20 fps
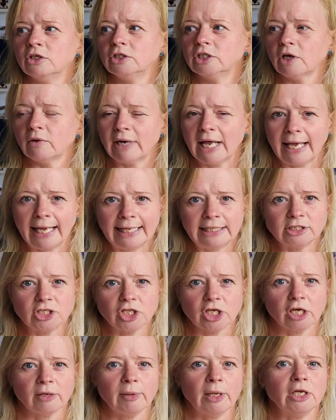donate into
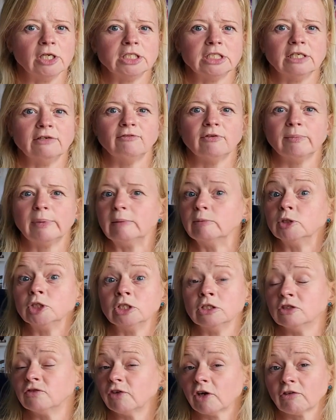the community for people
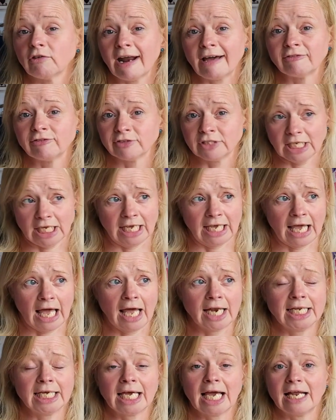to use for crafting,
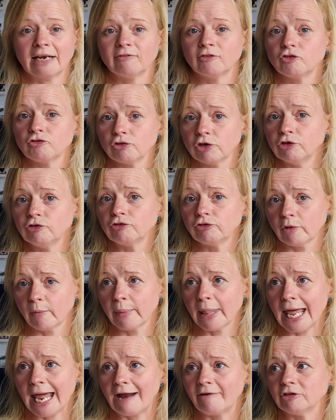and it kind of grew
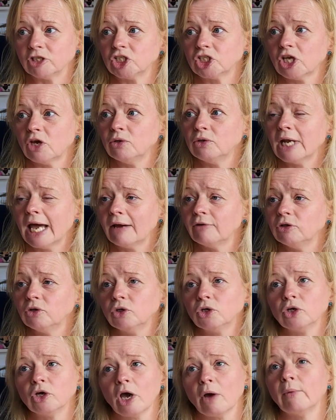from there. And so now you
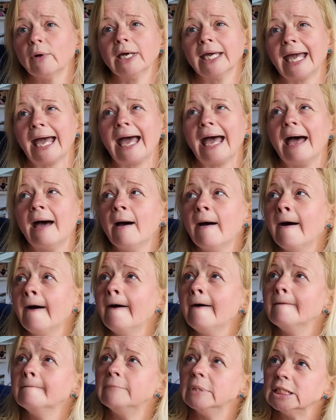can go and get
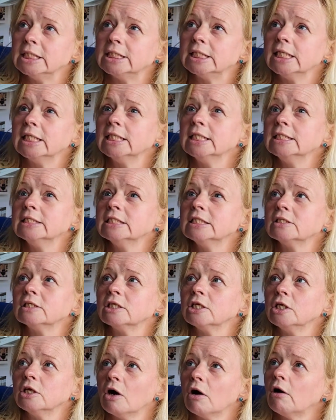buttons,
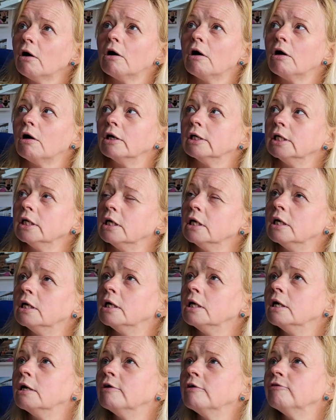yarn,
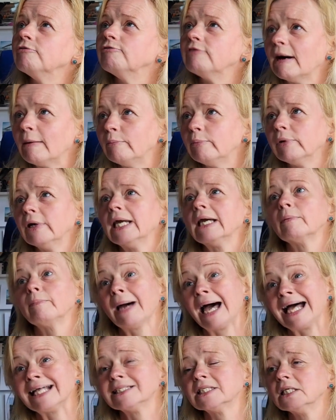fabric,
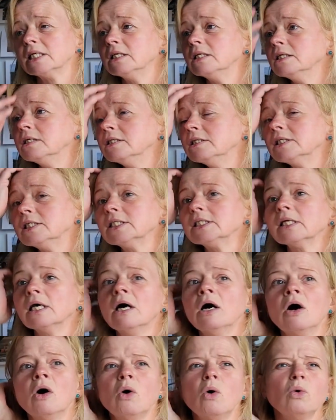patterns,
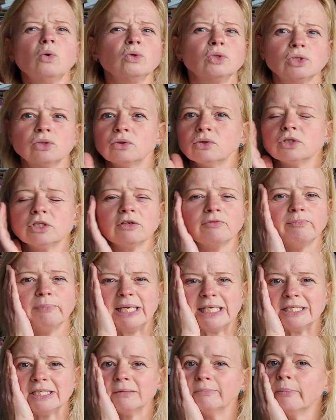all sorts of
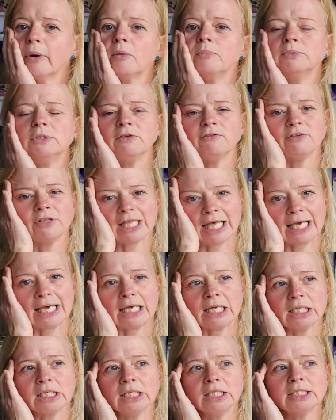bits and bobs of
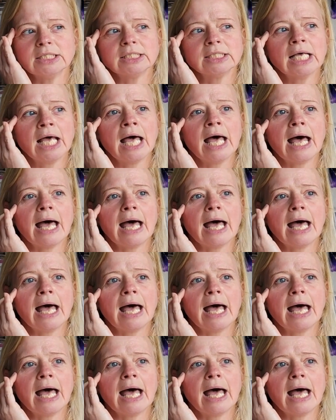things.